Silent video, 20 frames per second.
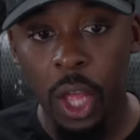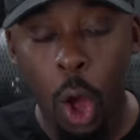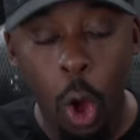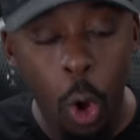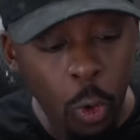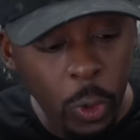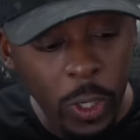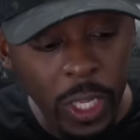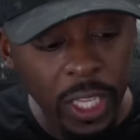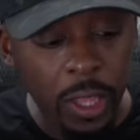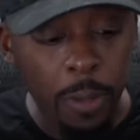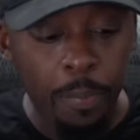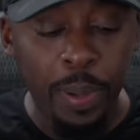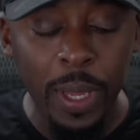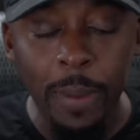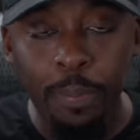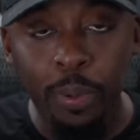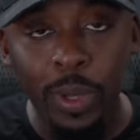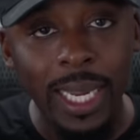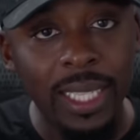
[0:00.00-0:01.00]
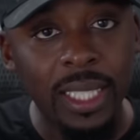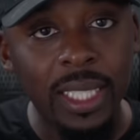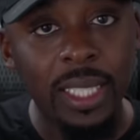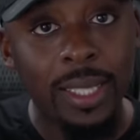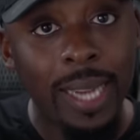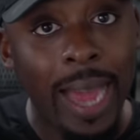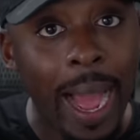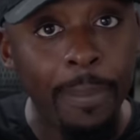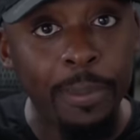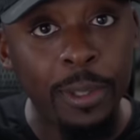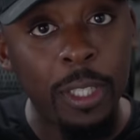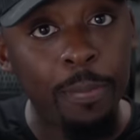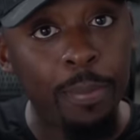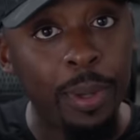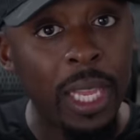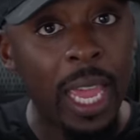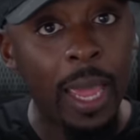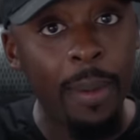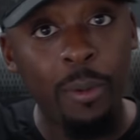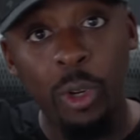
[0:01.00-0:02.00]
Only the people at the top should
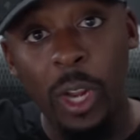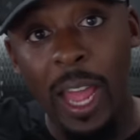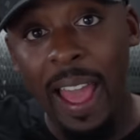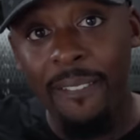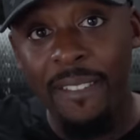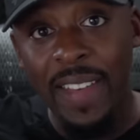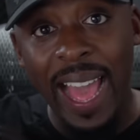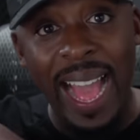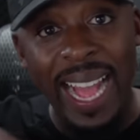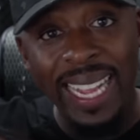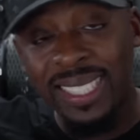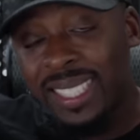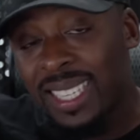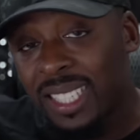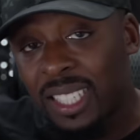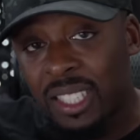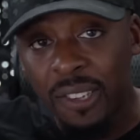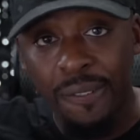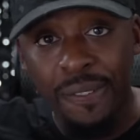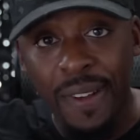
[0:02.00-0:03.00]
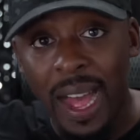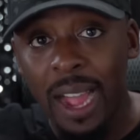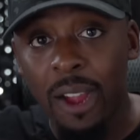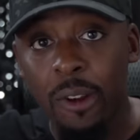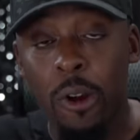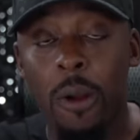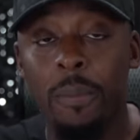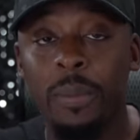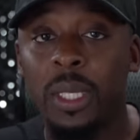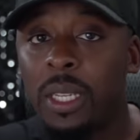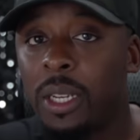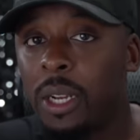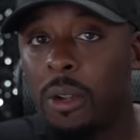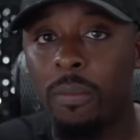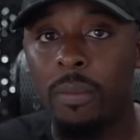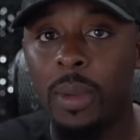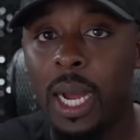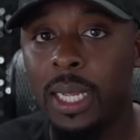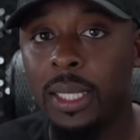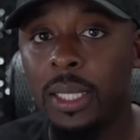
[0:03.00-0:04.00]
be able to have access to firearms in their
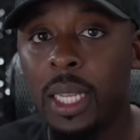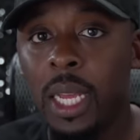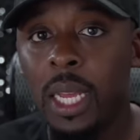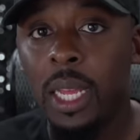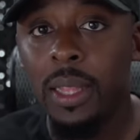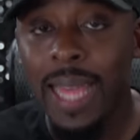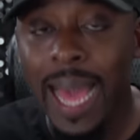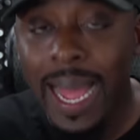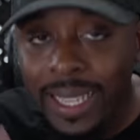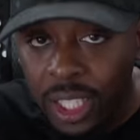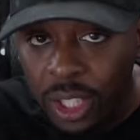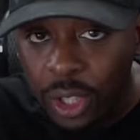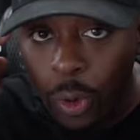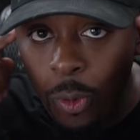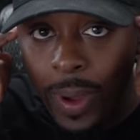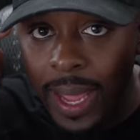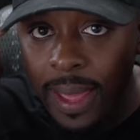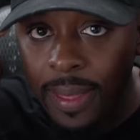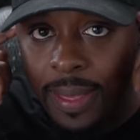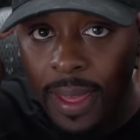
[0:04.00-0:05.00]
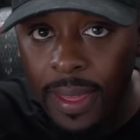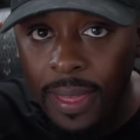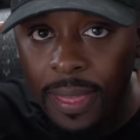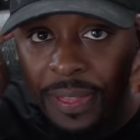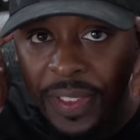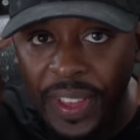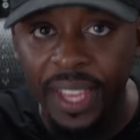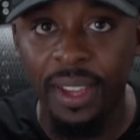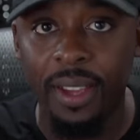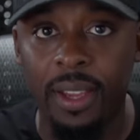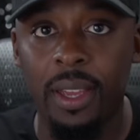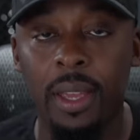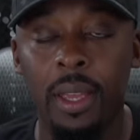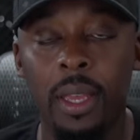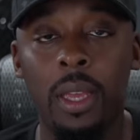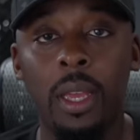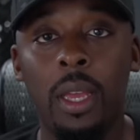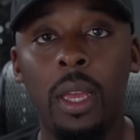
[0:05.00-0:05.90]
minds. That's the way they think.